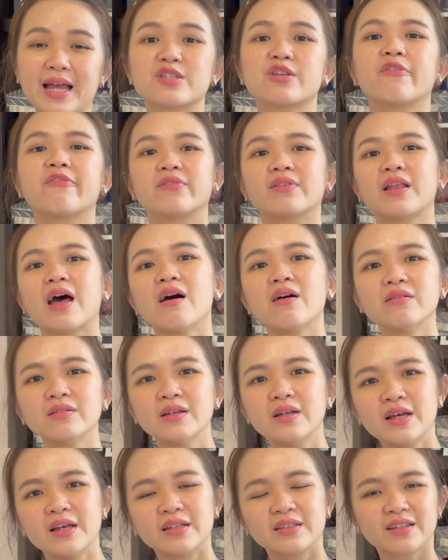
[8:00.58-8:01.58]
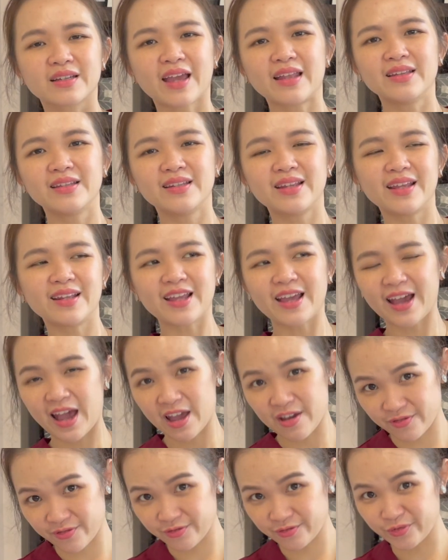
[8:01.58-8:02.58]
as of now, the candidate that
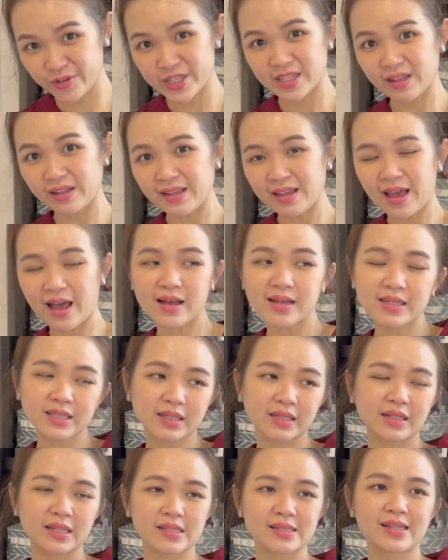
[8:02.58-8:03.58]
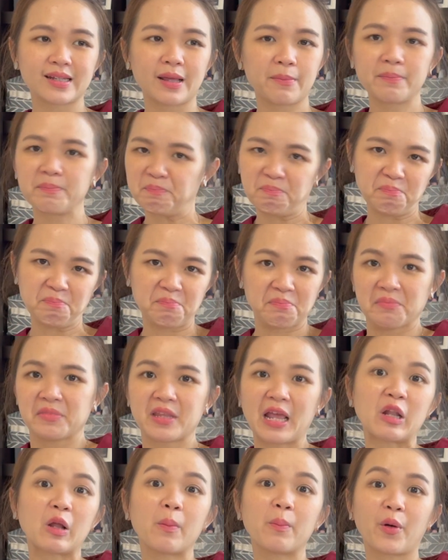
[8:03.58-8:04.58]
I've recently asked, they say that
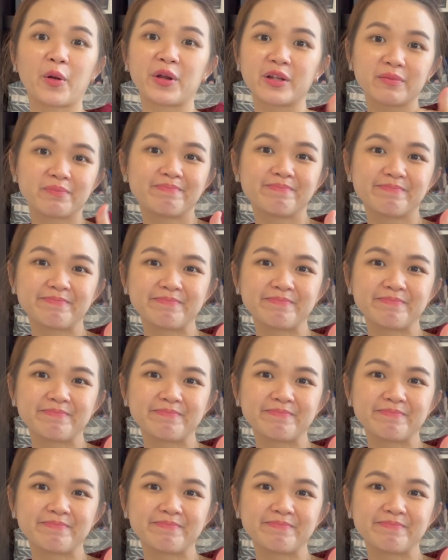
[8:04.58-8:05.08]
they're not bonded.